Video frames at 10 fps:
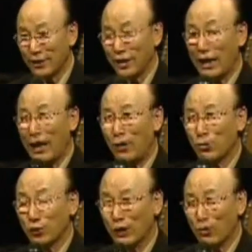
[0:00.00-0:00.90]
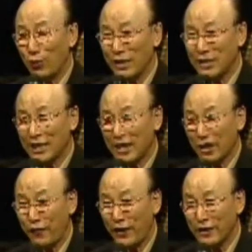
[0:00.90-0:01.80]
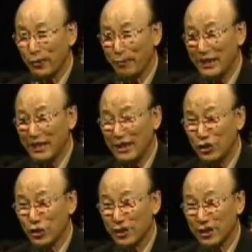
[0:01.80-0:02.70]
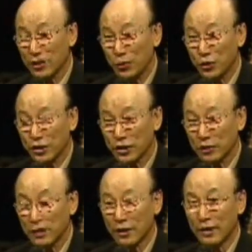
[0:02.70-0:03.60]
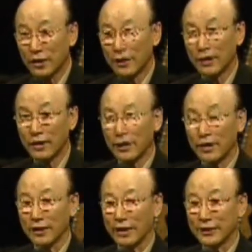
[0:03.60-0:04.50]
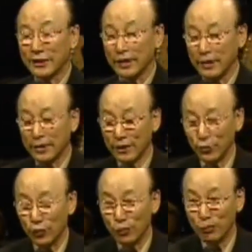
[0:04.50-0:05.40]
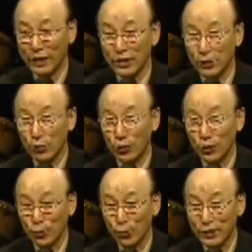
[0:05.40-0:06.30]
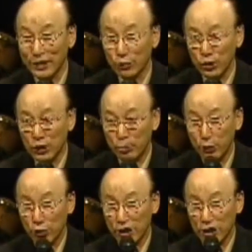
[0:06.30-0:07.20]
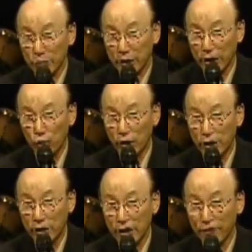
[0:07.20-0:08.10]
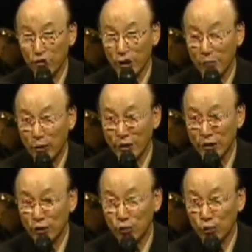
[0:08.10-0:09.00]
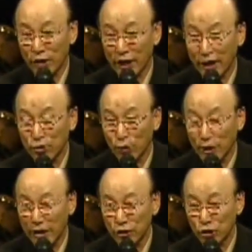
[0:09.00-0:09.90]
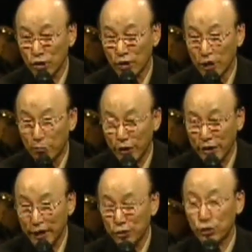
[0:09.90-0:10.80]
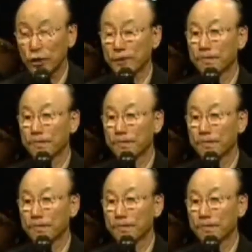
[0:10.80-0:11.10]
Then how could he call each other father of many nations and hostess? And God said, you must call those things which be not as if they were, if you ever want to get your answer, prayer answer.